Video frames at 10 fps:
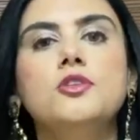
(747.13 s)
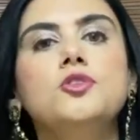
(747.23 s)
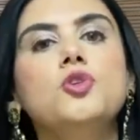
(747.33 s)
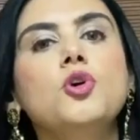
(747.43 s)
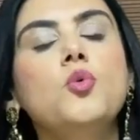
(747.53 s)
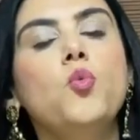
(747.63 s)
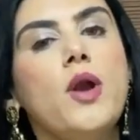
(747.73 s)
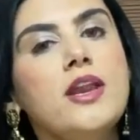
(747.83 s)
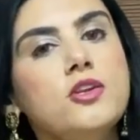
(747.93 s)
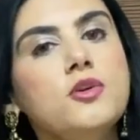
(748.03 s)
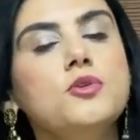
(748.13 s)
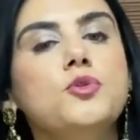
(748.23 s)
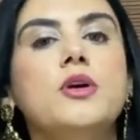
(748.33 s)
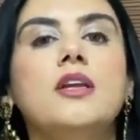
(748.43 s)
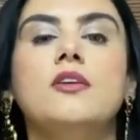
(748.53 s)
So when do you
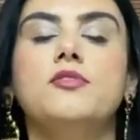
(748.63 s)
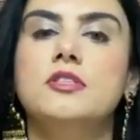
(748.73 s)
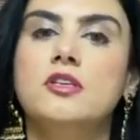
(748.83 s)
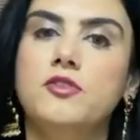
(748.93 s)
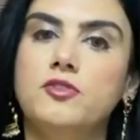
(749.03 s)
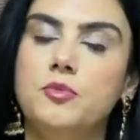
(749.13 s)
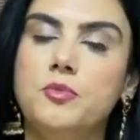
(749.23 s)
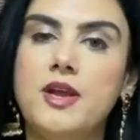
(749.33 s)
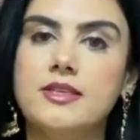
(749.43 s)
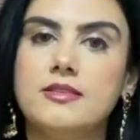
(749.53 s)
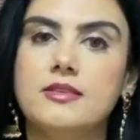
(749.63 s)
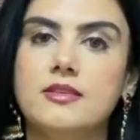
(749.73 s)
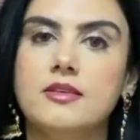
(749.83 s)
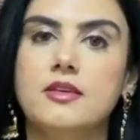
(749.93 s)
do an ultrasound of the breast?